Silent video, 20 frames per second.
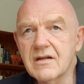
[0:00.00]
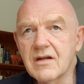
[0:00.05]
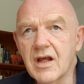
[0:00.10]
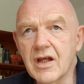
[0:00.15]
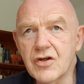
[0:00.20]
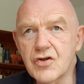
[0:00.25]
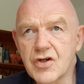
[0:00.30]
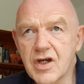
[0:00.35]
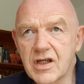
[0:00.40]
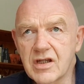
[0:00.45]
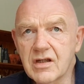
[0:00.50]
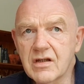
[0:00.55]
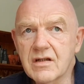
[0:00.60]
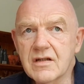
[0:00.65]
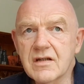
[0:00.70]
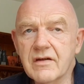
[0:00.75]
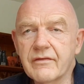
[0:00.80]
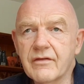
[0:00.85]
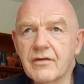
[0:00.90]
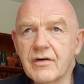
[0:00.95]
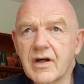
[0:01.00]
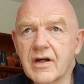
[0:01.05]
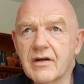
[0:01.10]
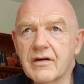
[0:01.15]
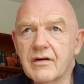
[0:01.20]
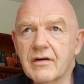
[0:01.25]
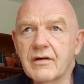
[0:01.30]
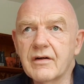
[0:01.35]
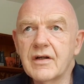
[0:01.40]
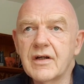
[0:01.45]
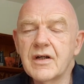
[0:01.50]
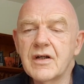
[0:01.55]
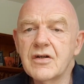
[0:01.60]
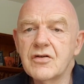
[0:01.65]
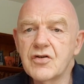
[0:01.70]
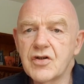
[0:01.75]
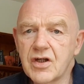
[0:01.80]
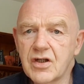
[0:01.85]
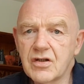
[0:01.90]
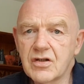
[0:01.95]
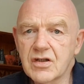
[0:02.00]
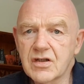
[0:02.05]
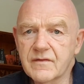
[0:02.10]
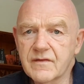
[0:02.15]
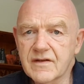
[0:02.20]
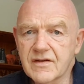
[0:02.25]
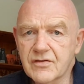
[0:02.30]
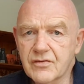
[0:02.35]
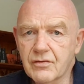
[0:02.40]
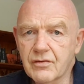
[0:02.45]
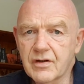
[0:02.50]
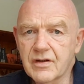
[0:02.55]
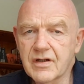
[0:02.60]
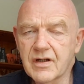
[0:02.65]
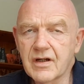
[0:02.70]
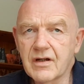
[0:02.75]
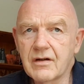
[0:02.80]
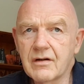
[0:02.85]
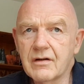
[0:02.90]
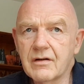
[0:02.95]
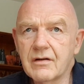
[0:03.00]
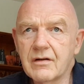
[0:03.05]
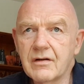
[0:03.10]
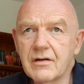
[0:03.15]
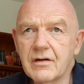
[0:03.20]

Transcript: a genius of a writer, genius of a storyteller,